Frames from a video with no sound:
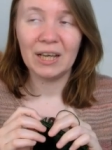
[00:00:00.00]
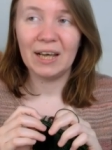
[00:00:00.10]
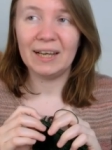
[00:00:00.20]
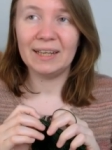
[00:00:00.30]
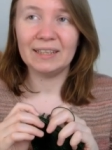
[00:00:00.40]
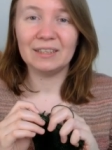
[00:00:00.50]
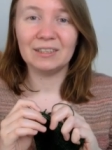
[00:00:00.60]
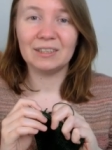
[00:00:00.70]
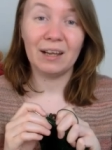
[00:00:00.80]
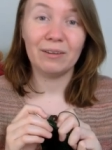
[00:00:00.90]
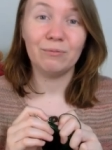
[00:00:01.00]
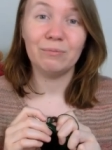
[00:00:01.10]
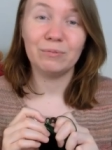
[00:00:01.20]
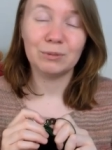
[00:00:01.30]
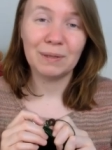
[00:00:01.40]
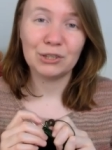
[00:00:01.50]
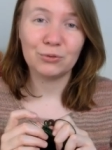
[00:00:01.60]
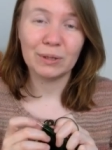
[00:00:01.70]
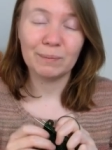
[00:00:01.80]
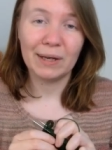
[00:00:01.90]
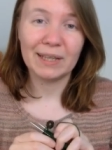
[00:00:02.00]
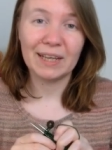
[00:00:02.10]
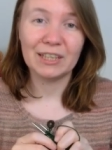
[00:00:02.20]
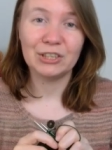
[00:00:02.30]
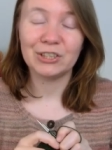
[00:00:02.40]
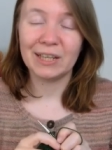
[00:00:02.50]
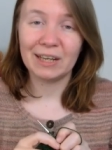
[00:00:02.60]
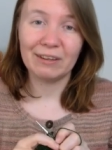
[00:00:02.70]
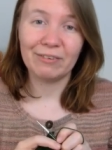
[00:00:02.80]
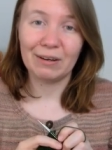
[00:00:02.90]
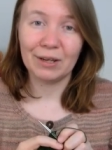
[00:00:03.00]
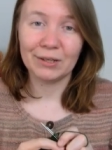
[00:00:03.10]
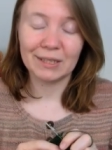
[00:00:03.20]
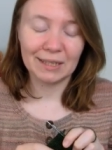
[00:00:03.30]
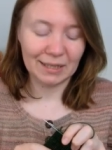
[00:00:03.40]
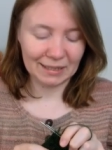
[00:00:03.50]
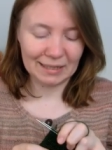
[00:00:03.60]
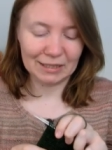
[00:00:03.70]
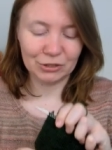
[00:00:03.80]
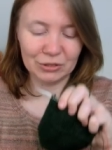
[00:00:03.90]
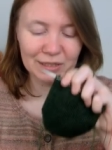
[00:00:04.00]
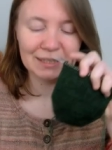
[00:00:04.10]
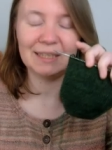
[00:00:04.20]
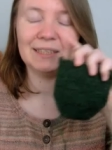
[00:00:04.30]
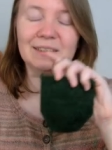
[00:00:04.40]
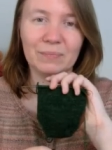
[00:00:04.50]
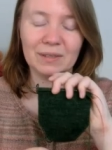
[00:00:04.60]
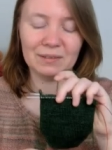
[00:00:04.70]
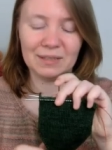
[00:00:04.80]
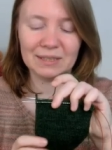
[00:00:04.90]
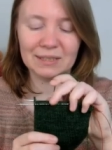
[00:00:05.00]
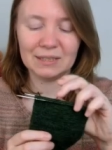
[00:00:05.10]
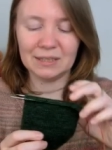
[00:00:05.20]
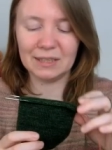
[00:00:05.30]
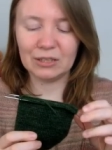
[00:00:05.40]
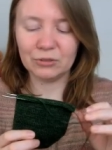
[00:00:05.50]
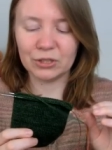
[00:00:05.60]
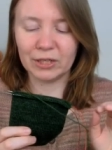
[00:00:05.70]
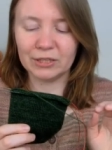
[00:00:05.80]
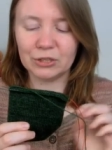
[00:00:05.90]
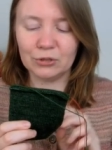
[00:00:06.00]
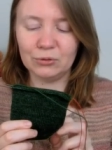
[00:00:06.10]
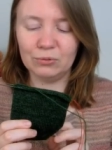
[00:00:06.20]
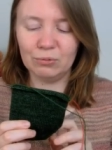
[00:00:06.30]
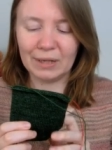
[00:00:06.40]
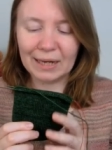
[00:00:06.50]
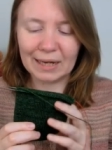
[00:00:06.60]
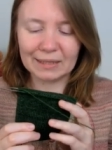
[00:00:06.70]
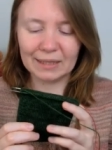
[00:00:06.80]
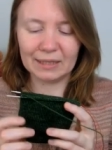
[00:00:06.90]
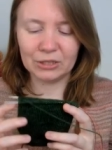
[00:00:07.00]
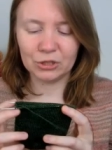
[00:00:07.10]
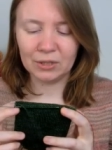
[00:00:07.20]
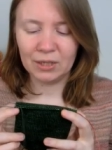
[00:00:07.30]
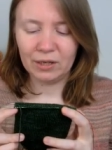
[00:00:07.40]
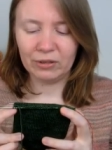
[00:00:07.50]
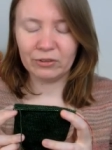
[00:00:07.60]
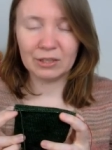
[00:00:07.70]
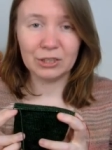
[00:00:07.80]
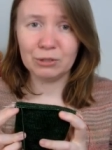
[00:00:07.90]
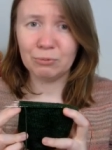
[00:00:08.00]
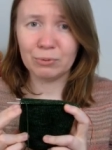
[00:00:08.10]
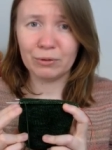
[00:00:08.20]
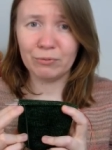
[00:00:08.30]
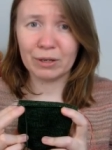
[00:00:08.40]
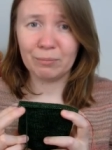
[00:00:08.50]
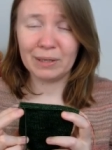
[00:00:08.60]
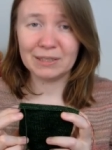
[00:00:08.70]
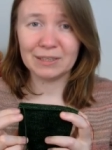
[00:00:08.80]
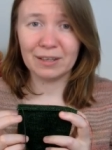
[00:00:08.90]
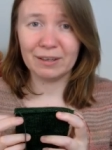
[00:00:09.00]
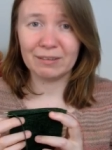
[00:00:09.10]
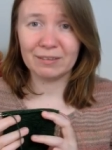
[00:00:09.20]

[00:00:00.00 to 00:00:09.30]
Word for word: And I was measuring my gauge and I found out that I needed to knit at this needle size to get that gauge. I think she re recommends like